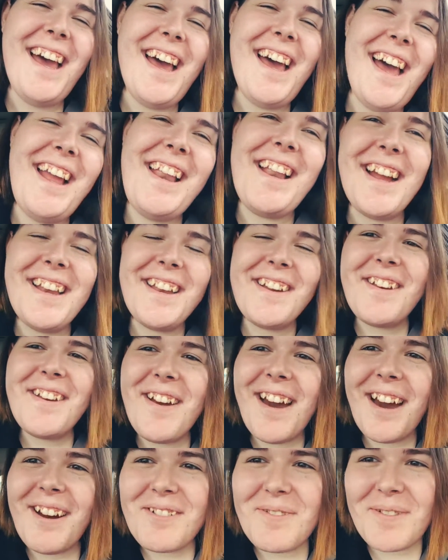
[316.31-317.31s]
I don't
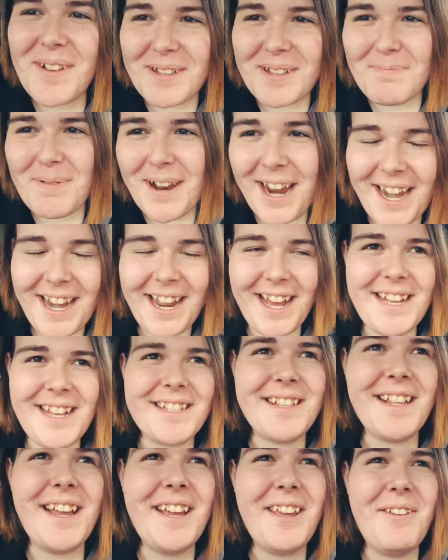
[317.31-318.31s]
know how to explain it.
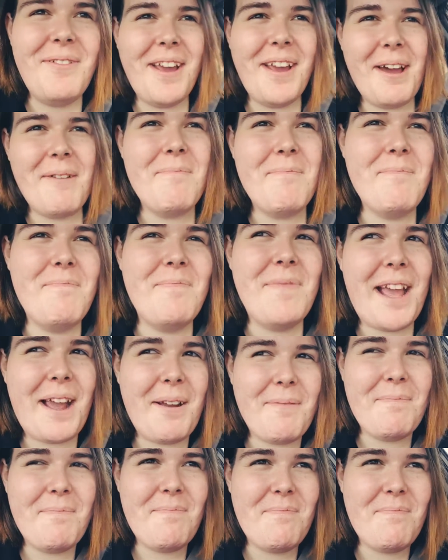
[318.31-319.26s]
It's like you get like